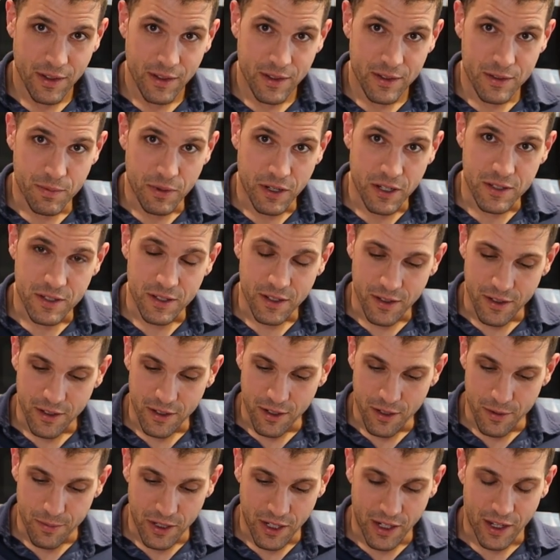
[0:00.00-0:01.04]
It's basically
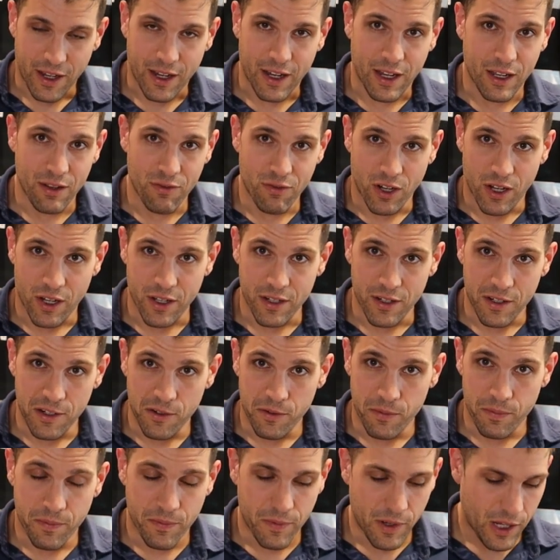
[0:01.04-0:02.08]
going to be a high
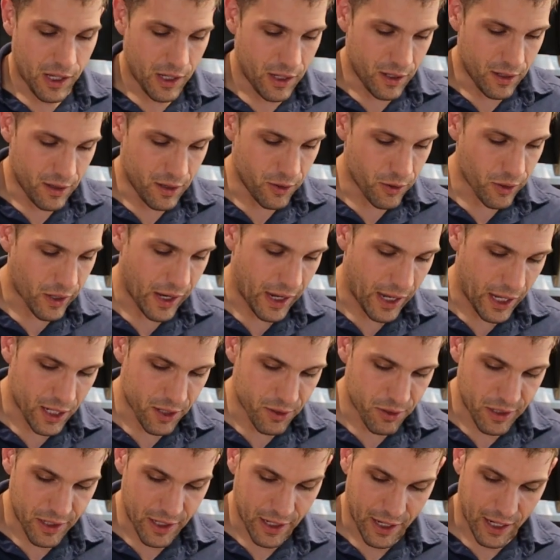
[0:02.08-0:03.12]
volume, low
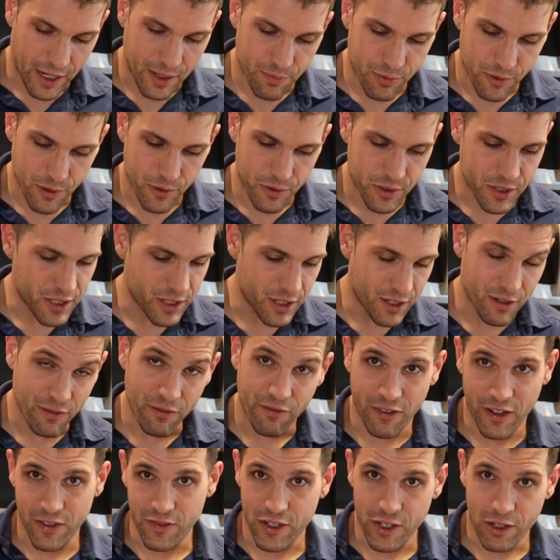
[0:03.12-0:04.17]
calorie, high protein,
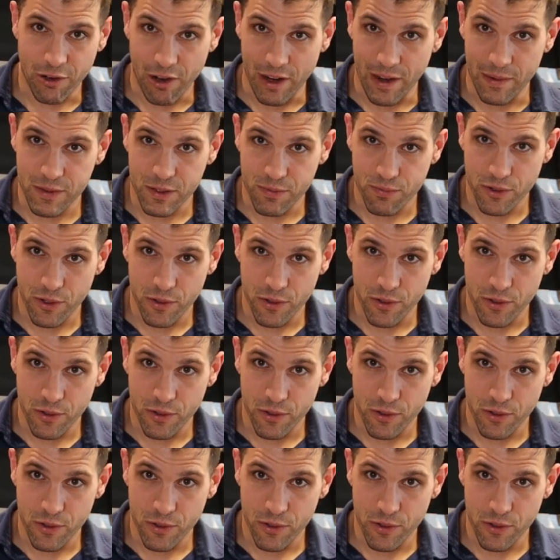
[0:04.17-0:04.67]
50 grams of